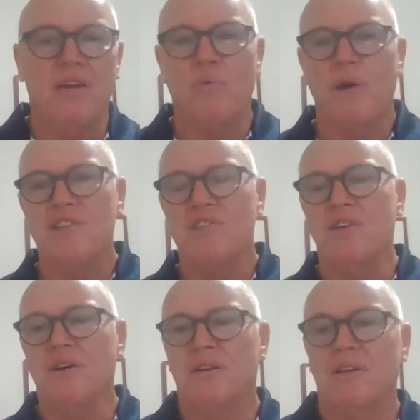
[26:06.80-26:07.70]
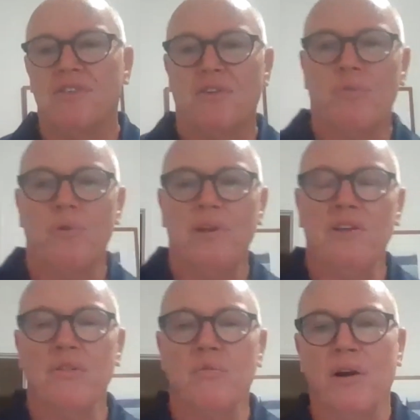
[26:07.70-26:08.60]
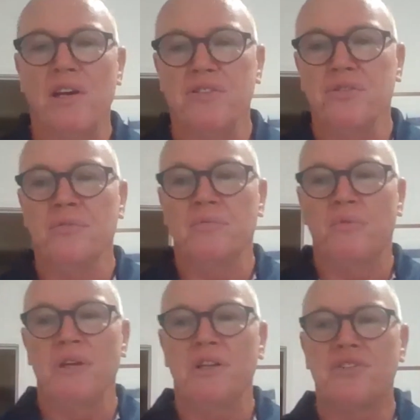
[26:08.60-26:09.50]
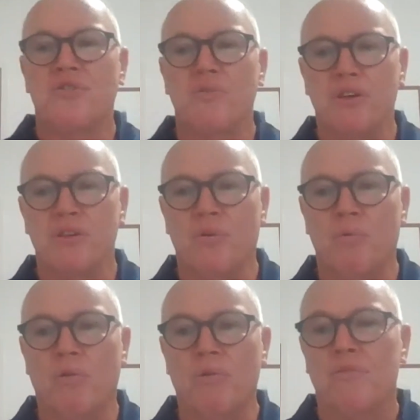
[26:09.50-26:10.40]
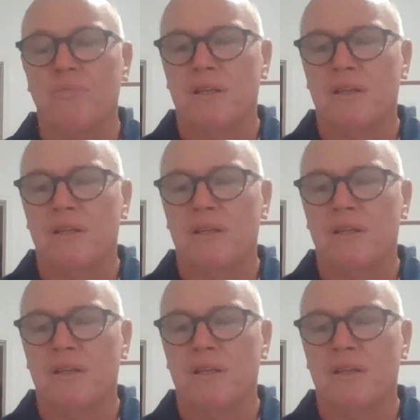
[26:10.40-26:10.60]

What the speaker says: a racing yacht is a really good way to redistribute your wealth.